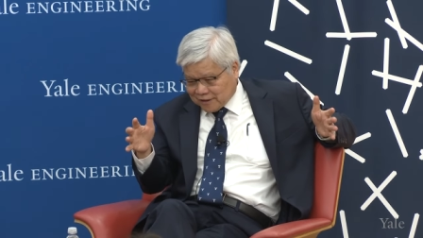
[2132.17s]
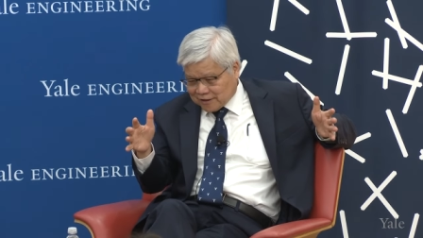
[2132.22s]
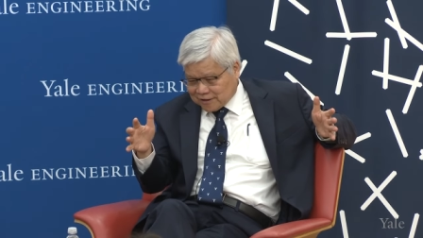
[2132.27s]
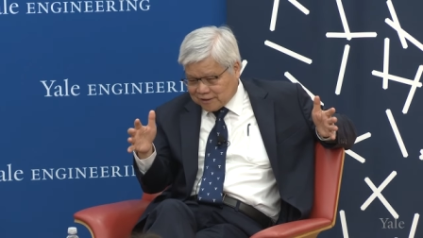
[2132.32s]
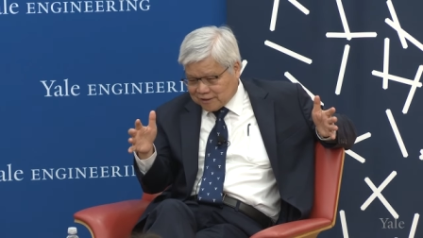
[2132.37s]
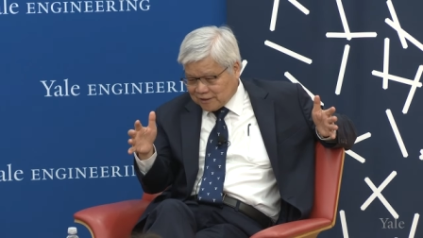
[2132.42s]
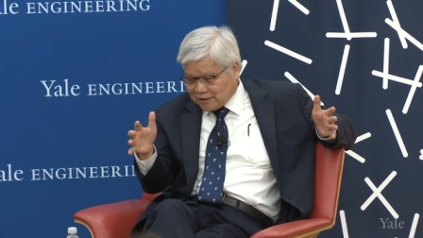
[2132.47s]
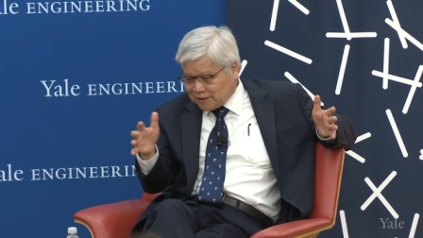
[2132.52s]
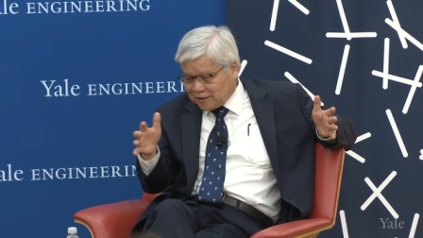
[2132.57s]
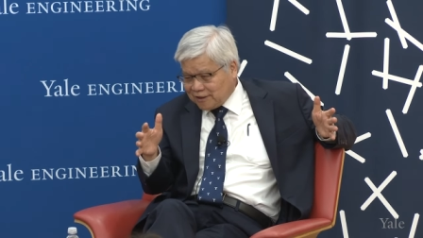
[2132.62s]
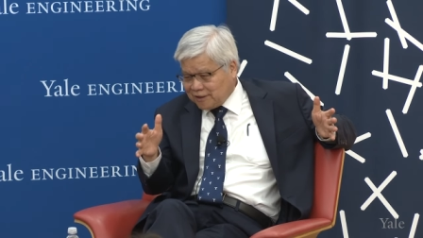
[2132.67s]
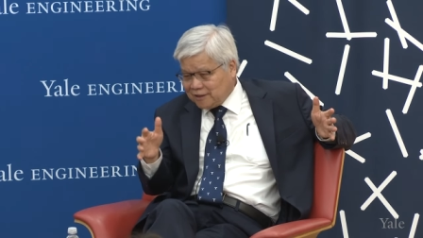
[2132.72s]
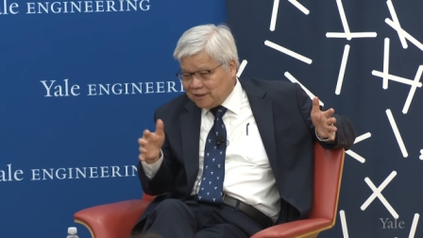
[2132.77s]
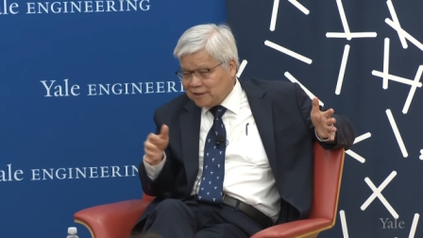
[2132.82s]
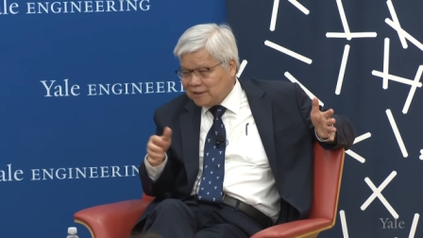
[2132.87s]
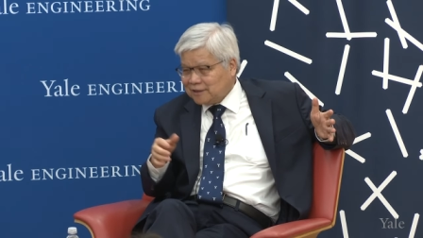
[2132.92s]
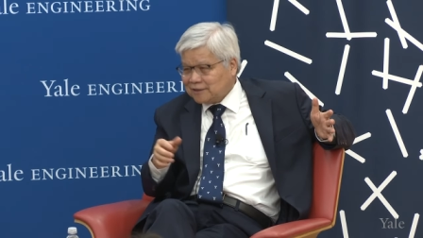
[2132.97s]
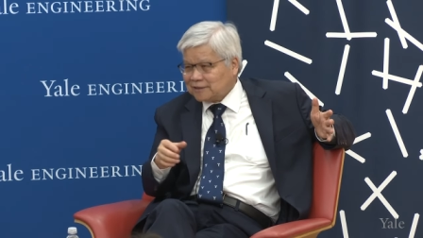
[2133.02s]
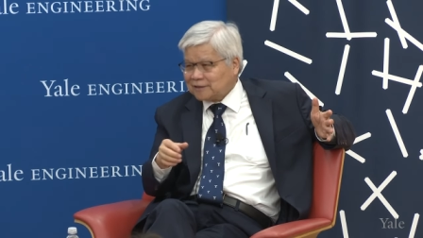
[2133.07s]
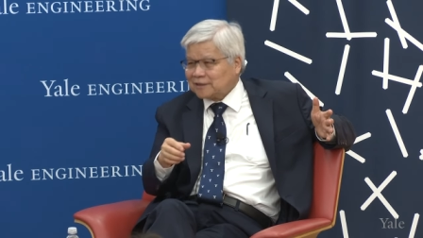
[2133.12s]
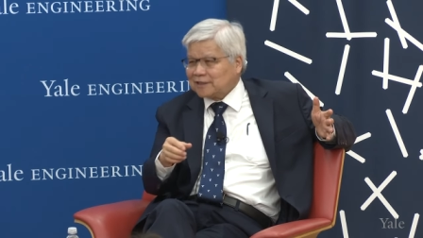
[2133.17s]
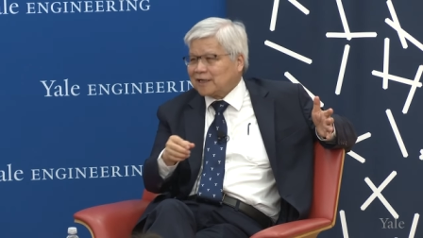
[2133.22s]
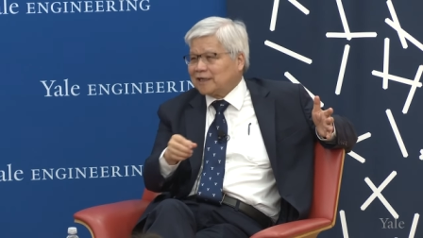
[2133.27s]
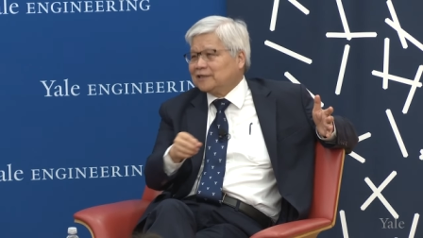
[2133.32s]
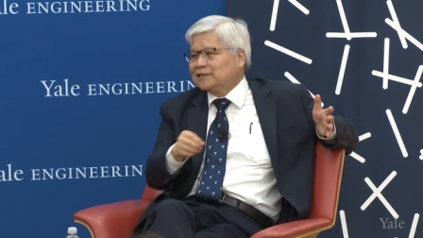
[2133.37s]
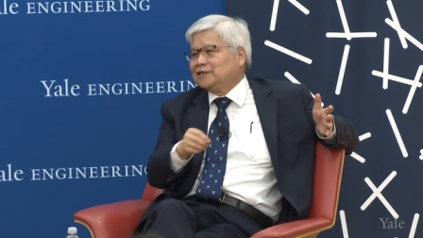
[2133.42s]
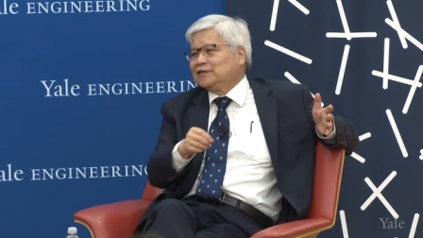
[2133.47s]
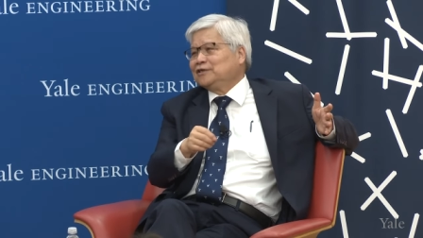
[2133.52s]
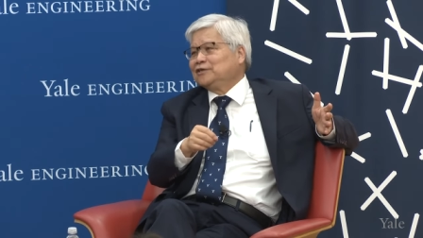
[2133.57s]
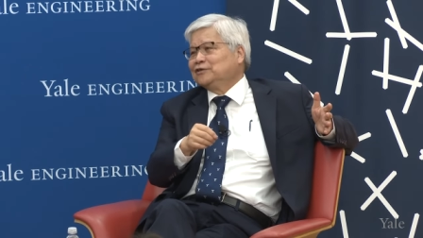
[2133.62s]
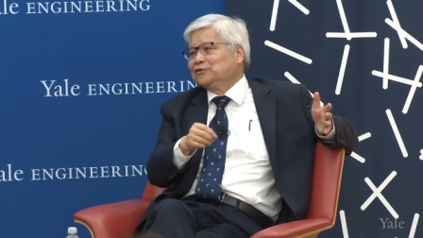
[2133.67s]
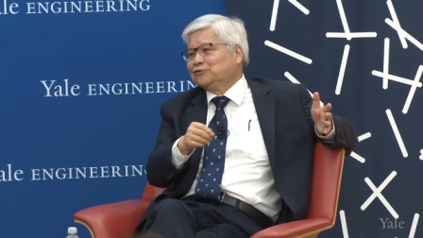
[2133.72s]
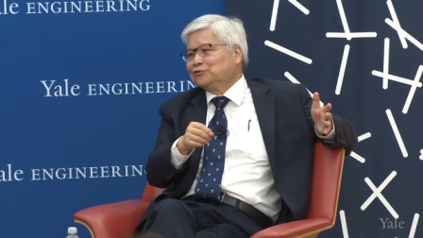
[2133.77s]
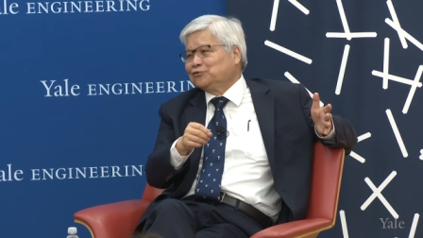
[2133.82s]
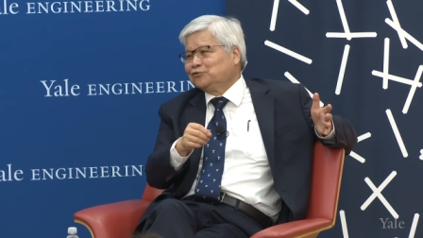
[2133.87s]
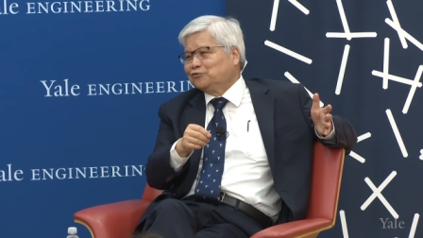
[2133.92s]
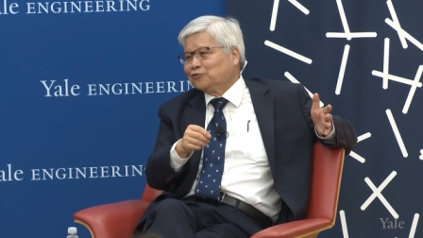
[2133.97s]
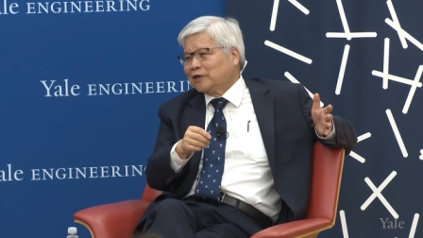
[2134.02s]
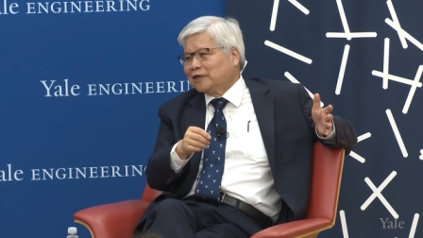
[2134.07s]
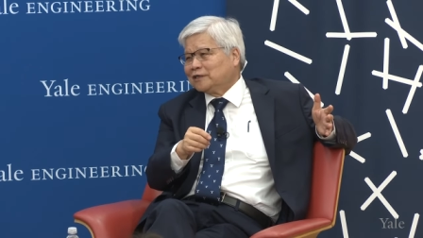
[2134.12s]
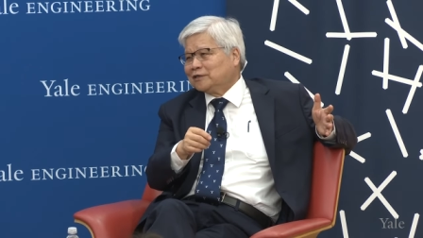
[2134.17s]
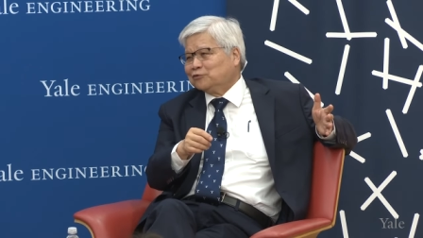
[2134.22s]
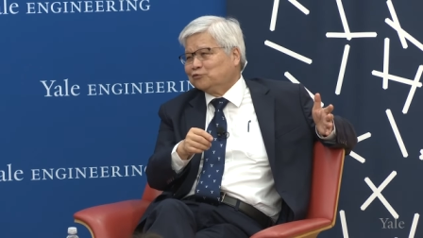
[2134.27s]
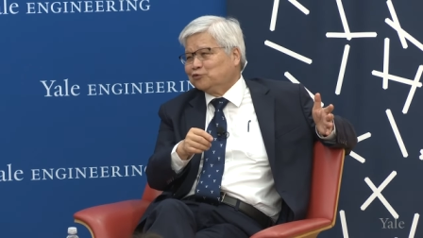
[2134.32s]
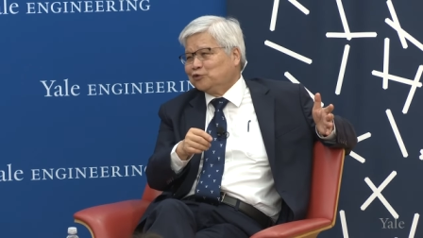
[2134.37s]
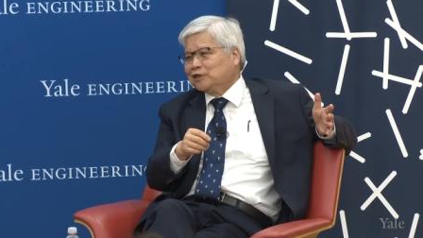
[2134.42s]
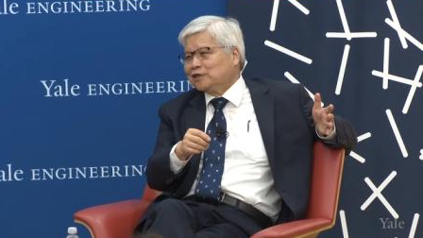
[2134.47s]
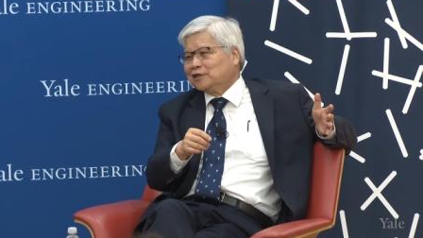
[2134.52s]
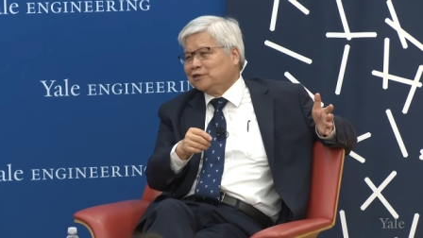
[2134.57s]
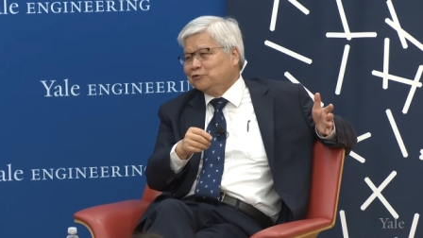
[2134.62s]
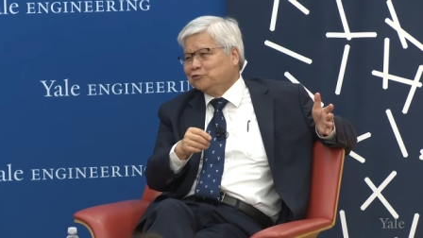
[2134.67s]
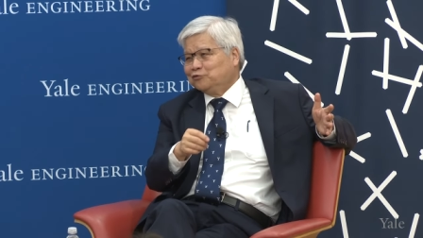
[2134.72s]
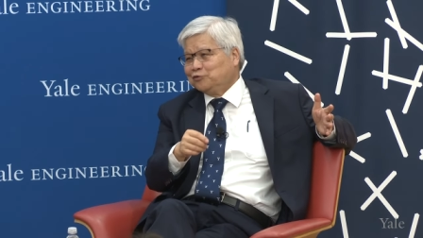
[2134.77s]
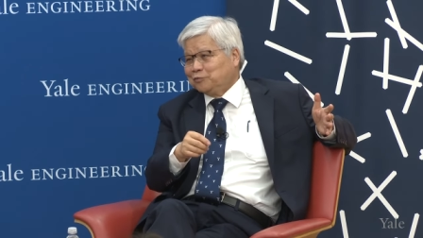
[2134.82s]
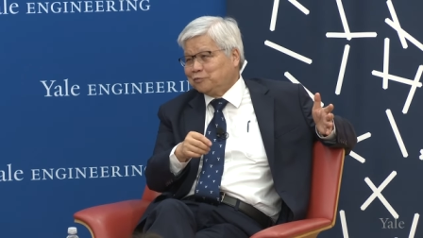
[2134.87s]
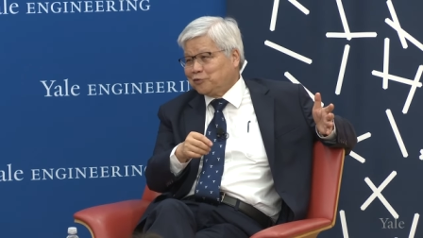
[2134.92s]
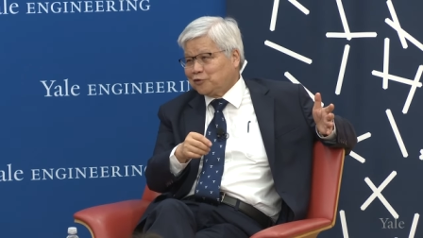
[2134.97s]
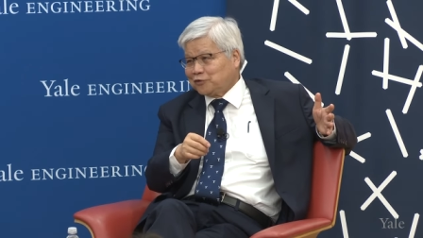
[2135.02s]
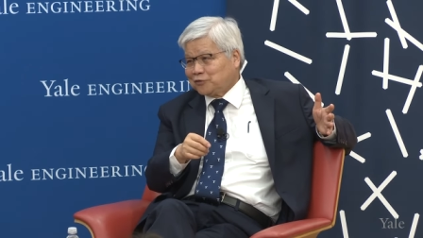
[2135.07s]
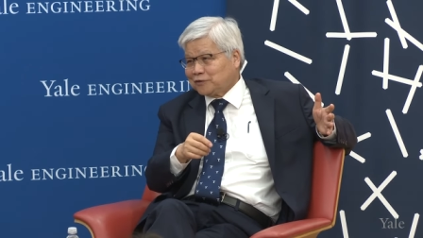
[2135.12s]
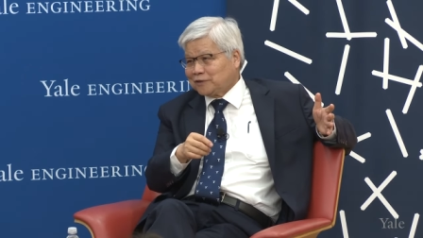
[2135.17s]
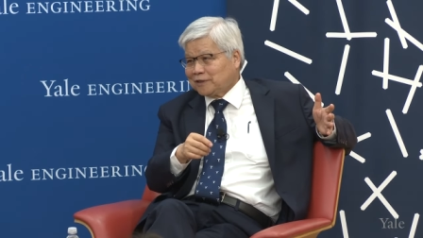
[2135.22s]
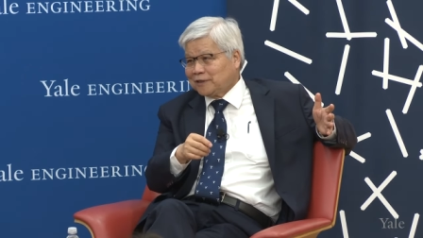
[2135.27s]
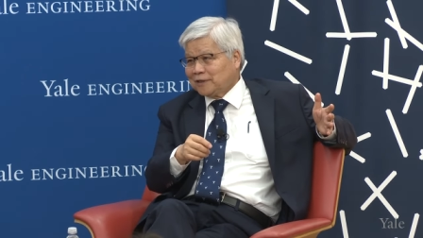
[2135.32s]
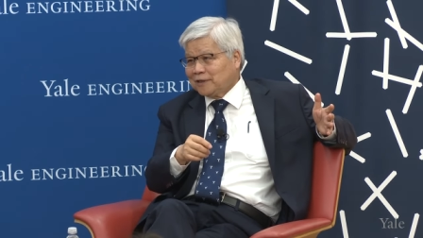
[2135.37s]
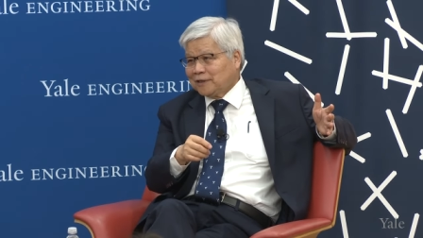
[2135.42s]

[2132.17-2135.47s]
30 years continue to write a weekly report.